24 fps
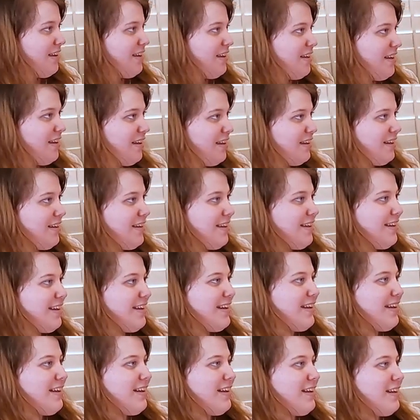
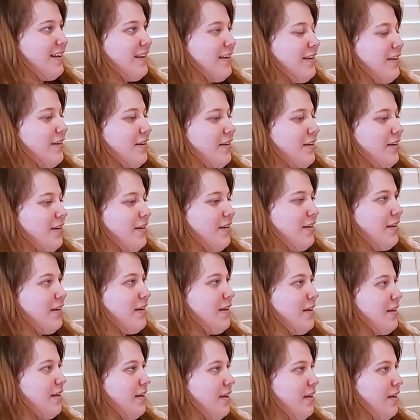
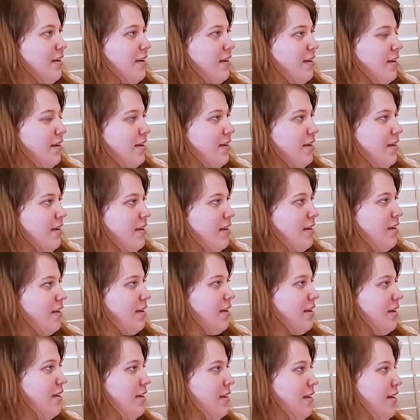
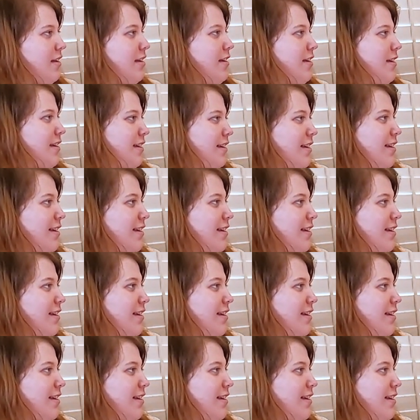(silent)